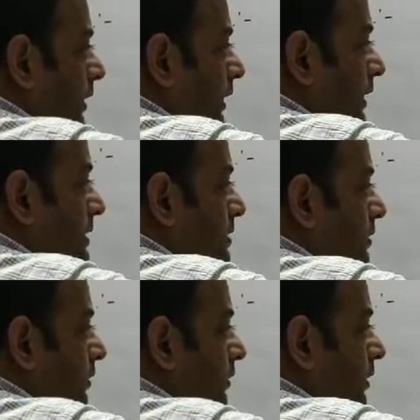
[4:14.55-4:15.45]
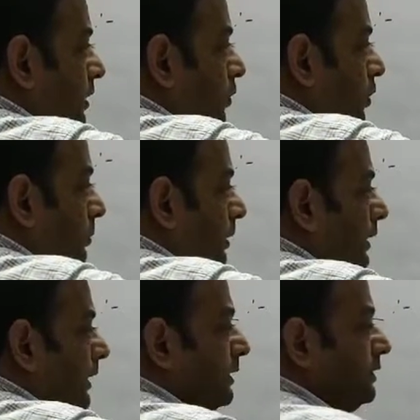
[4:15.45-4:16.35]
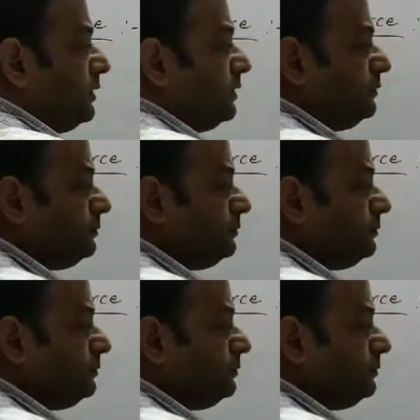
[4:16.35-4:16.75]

that is the normal reaction.